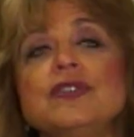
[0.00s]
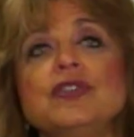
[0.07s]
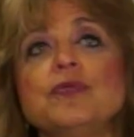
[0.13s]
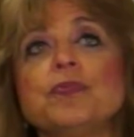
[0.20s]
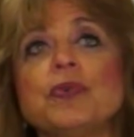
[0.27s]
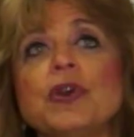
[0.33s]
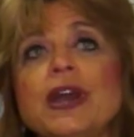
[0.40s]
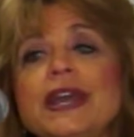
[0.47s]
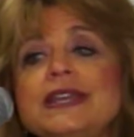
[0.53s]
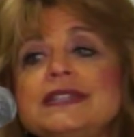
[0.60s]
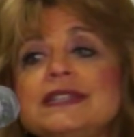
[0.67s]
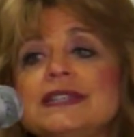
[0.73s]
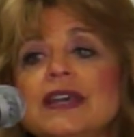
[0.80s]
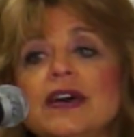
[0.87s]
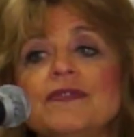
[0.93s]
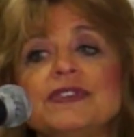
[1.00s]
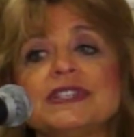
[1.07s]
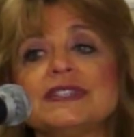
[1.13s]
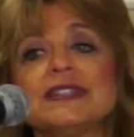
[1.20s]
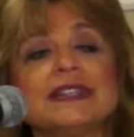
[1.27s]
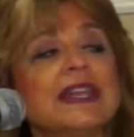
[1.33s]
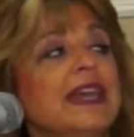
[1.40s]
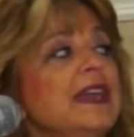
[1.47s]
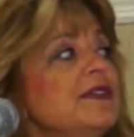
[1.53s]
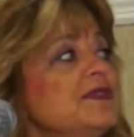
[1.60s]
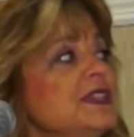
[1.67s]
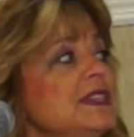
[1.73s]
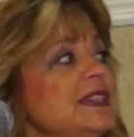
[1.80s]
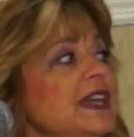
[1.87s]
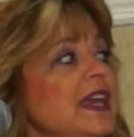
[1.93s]
the price of a slave
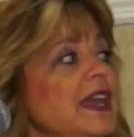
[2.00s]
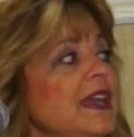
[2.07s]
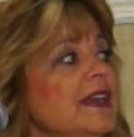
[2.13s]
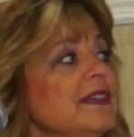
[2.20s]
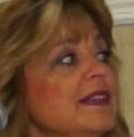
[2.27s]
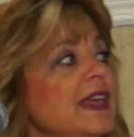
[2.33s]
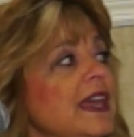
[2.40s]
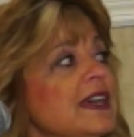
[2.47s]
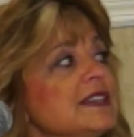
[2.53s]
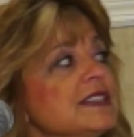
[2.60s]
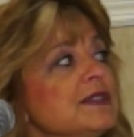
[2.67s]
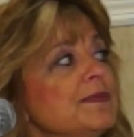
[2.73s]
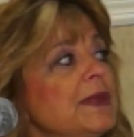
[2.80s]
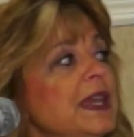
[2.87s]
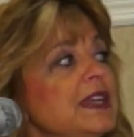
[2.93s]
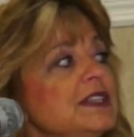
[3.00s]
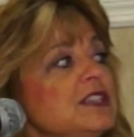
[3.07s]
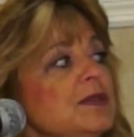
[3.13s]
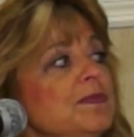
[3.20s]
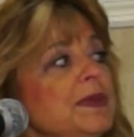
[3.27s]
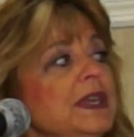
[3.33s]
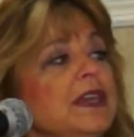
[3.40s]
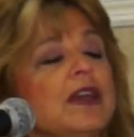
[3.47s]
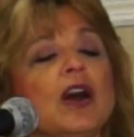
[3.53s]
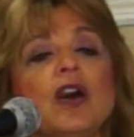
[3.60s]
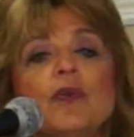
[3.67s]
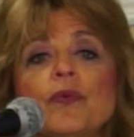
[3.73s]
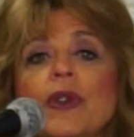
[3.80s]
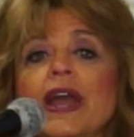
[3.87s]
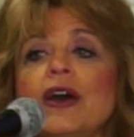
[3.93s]
today, they estimate to be
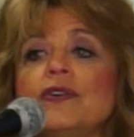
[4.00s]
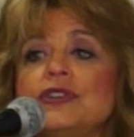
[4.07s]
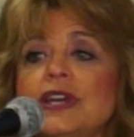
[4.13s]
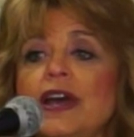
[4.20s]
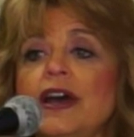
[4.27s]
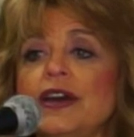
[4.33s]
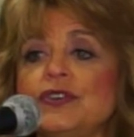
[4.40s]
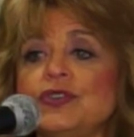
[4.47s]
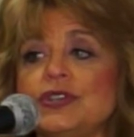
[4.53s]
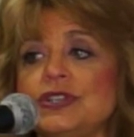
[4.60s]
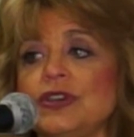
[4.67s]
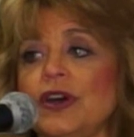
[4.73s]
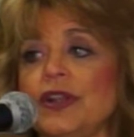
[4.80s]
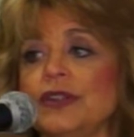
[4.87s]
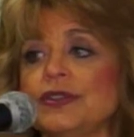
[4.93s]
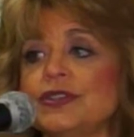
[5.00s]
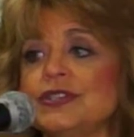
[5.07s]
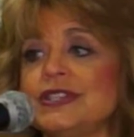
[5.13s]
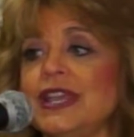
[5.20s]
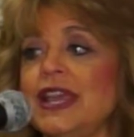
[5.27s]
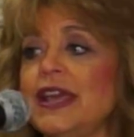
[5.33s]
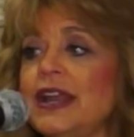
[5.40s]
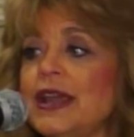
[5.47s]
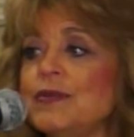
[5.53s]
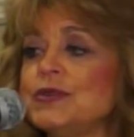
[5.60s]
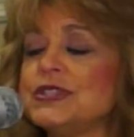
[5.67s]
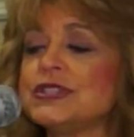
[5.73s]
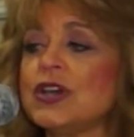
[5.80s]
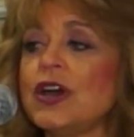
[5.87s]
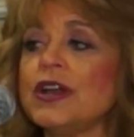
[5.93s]
around $100. And I
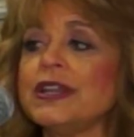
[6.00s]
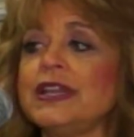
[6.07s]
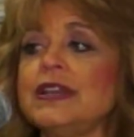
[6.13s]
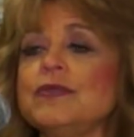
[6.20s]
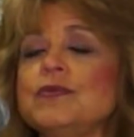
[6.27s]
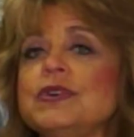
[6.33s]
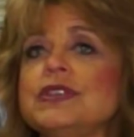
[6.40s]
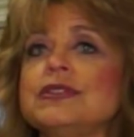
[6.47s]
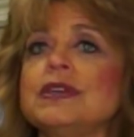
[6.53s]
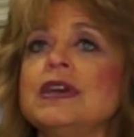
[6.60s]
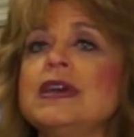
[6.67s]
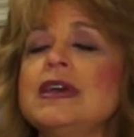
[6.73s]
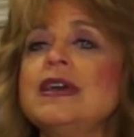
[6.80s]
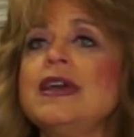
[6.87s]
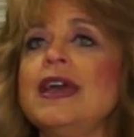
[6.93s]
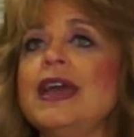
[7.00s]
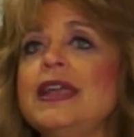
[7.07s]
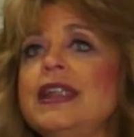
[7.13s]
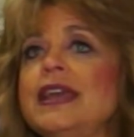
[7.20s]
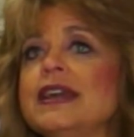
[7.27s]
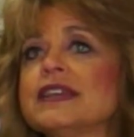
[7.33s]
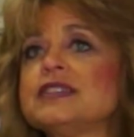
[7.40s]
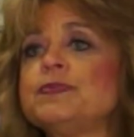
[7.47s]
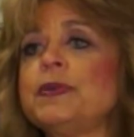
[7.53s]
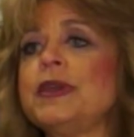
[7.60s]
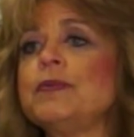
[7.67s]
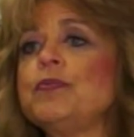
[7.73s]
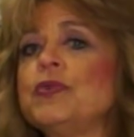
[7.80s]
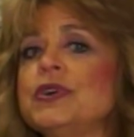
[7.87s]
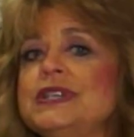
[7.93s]
was talking with an
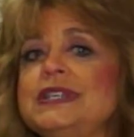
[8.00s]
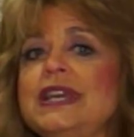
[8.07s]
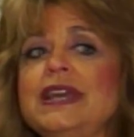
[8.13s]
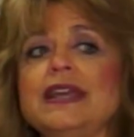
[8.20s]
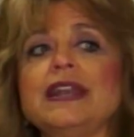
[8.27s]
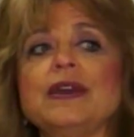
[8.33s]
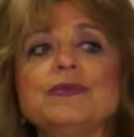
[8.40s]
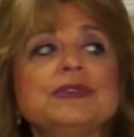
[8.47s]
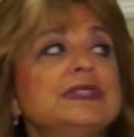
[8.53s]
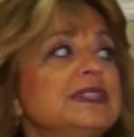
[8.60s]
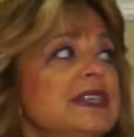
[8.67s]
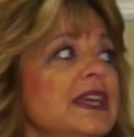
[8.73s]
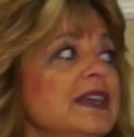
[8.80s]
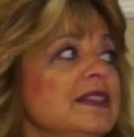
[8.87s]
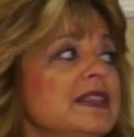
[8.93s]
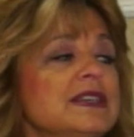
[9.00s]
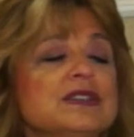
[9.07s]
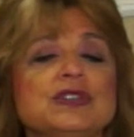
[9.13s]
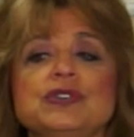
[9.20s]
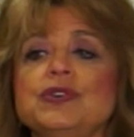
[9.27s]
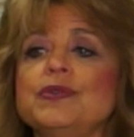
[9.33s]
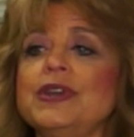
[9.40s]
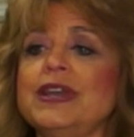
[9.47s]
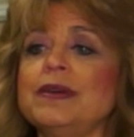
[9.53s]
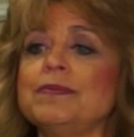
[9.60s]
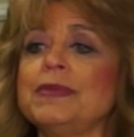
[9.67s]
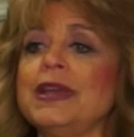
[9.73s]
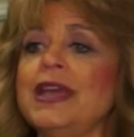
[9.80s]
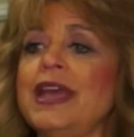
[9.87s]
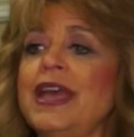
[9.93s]
ex-pimp one day, and I was saying this to
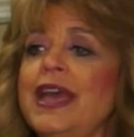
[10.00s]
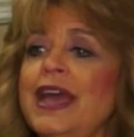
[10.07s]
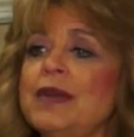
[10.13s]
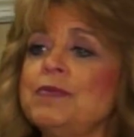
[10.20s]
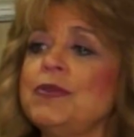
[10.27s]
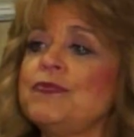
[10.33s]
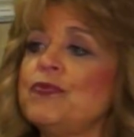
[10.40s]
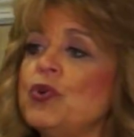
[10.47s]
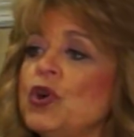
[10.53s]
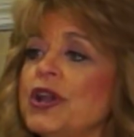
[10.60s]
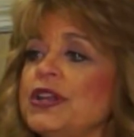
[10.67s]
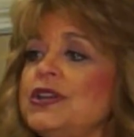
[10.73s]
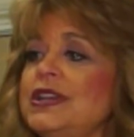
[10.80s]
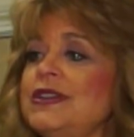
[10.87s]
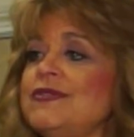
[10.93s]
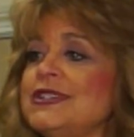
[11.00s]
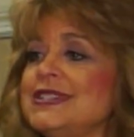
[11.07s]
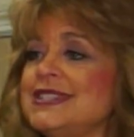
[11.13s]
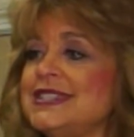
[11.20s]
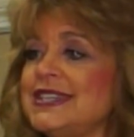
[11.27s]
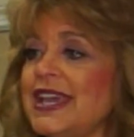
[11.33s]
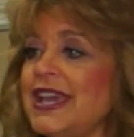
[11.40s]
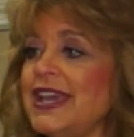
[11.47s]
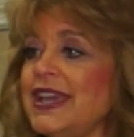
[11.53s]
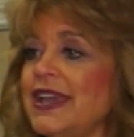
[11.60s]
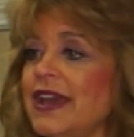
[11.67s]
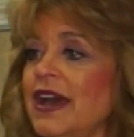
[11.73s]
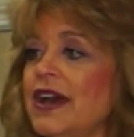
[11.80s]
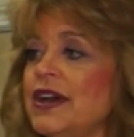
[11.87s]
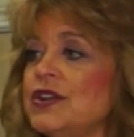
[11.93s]
him, and before I could even
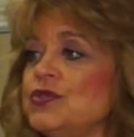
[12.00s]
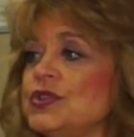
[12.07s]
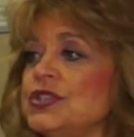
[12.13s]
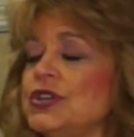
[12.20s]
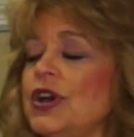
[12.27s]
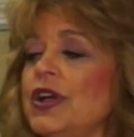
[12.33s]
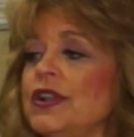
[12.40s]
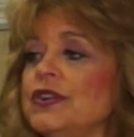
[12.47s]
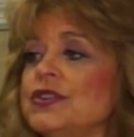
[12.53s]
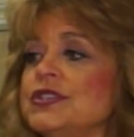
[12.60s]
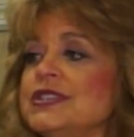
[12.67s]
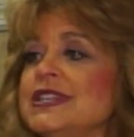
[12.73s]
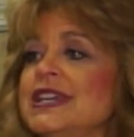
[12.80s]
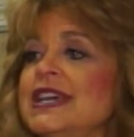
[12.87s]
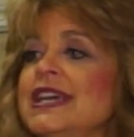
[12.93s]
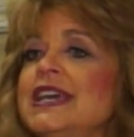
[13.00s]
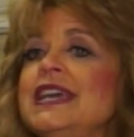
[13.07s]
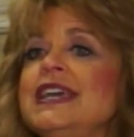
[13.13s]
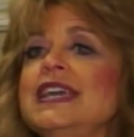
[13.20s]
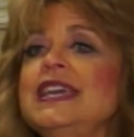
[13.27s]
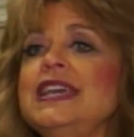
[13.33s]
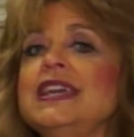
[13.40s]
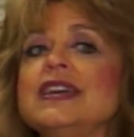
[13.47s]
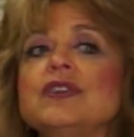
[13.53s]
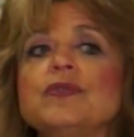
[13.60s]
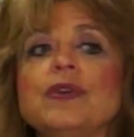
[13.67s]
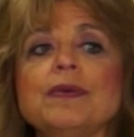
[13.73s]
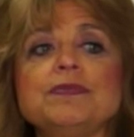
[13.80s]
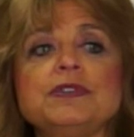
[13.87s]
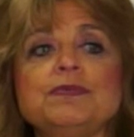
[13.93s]
say $100, he
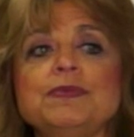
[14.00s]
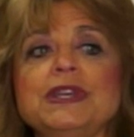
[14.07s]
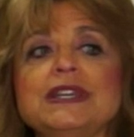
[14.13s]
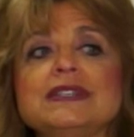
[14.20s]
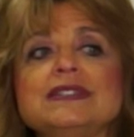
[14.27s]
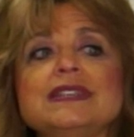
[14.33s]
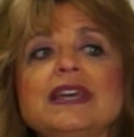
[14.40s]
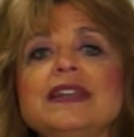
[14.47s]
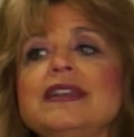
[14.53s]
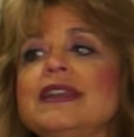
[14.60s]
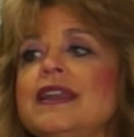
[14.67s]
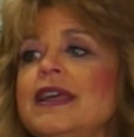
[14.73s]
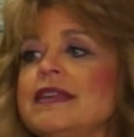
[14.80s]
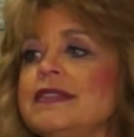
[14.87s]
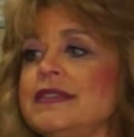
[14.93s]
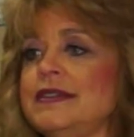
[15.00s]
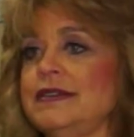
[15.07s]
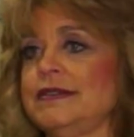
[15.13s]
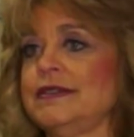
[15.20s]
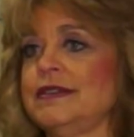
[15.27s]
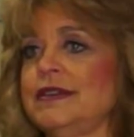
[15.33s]
interrupted me and said nothing,